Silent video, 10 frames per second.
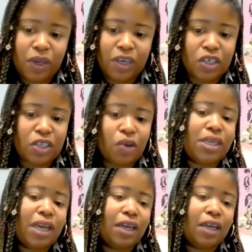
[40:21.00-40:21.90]
We just don't
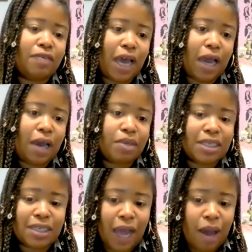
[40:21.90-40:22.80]
take enough time to
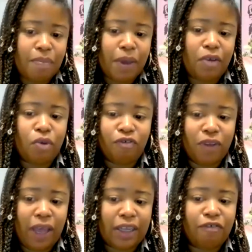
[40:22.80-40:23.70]
stop and
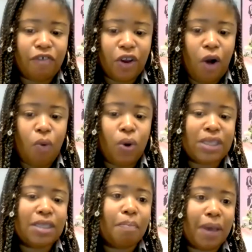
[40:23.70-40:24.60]
reflect and figure out
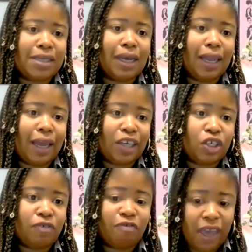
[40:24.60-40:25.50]
what's the best
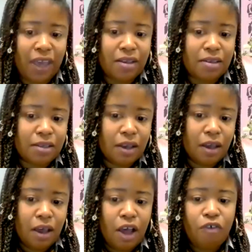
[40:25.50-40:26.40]
collection phase
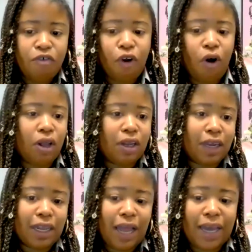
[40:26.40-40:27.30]
for all of the
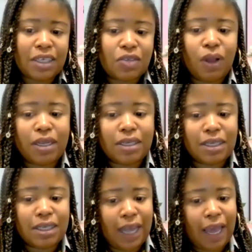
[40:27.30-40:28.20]
clients as well as the
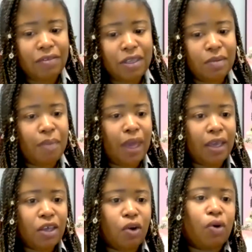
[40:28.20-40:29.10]
staff to
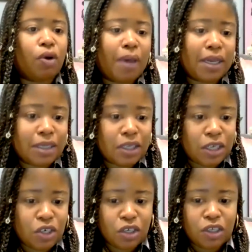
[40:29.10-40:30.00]
make, the best
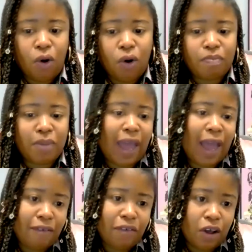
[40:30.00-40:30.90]
decisions on
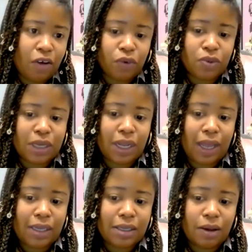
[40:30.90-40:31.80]
behalf of those
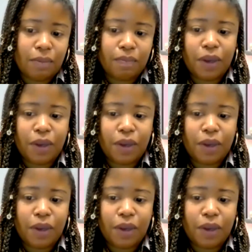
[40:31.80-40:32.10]
clients.